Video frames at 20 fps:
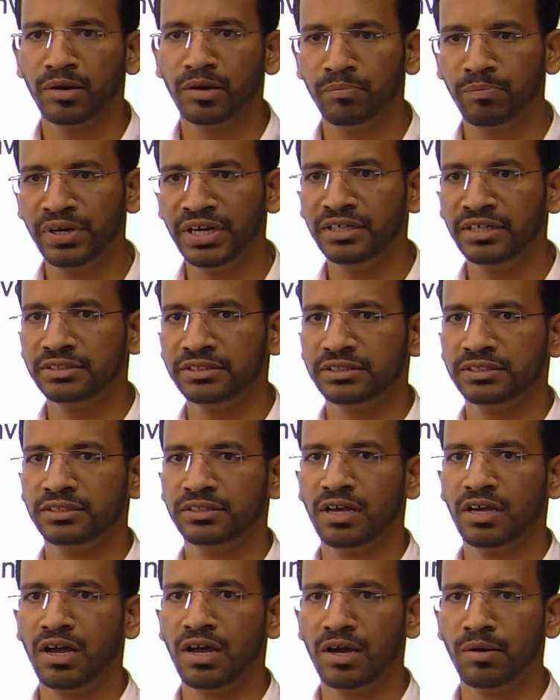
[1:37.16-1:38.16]
brings
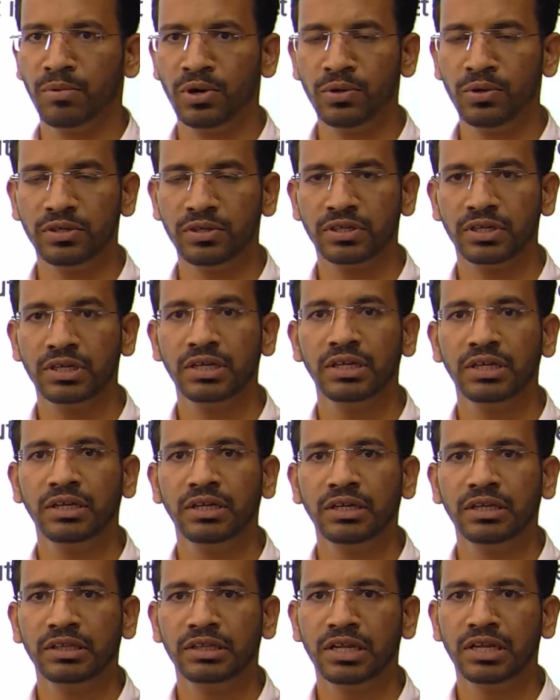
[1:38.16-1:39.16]
about
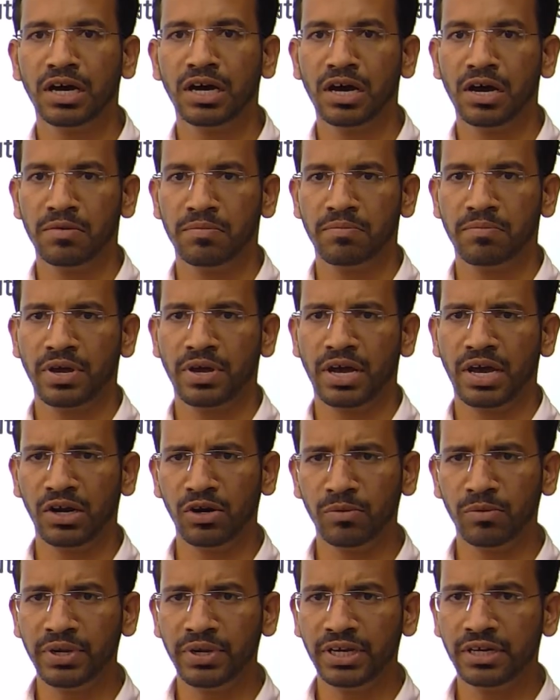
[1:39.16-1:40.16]
the
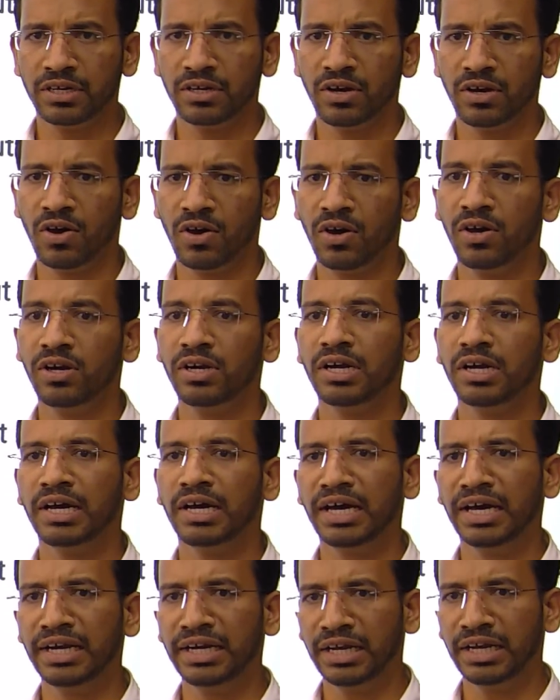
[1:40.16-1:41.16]
aerobic or
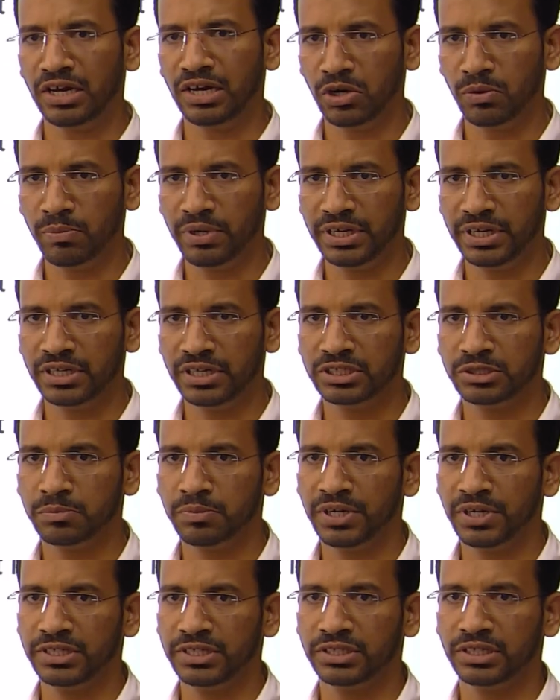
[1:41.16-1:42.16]
anaerobic
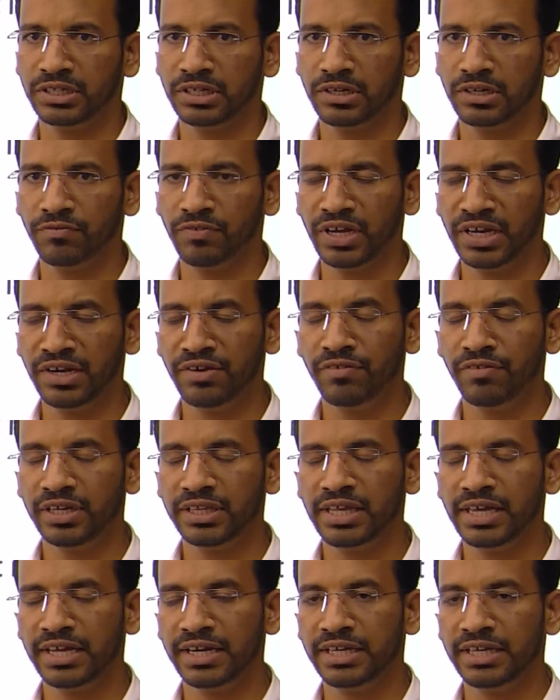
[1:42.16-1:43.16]
respiration. Whenever
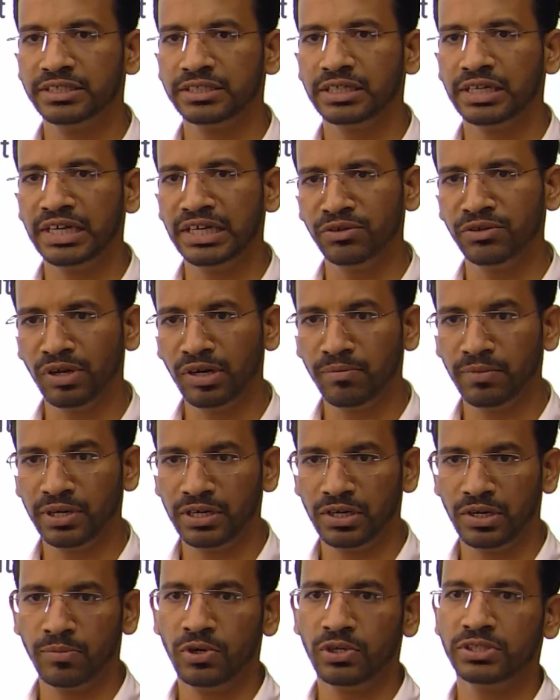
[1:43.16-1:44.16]
there is
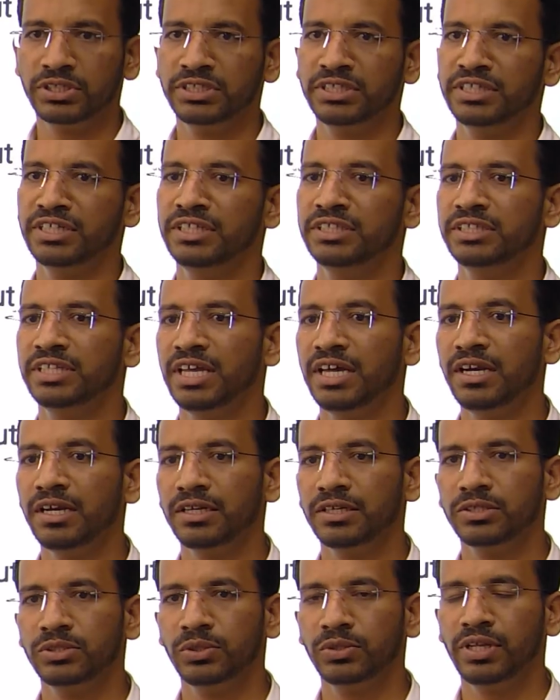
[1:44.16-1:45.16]
involvement of oxygen is there,
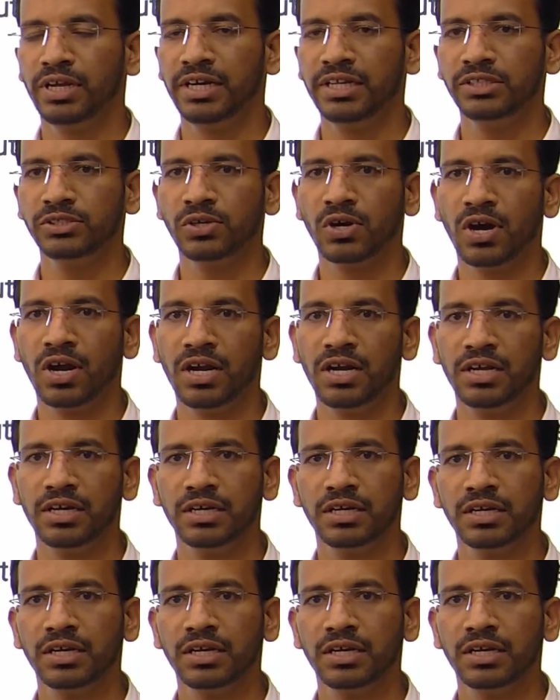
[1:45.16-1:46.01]
so that is called